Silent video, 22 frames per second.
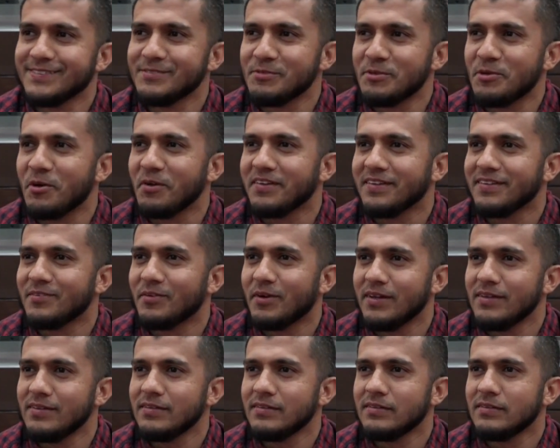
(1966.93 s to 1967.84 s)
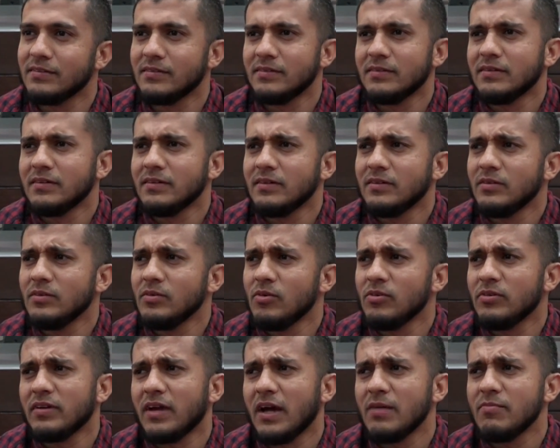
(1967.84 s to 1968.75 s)
we call it, right?
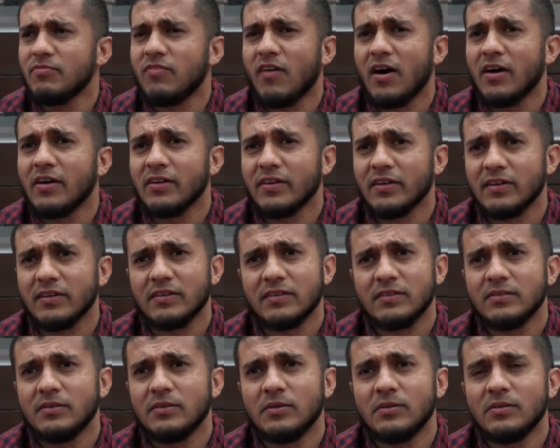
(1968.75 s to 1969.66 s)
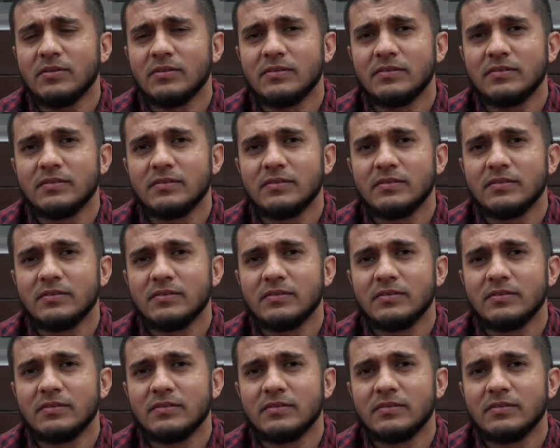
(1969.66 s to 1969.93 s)
No time, faragh,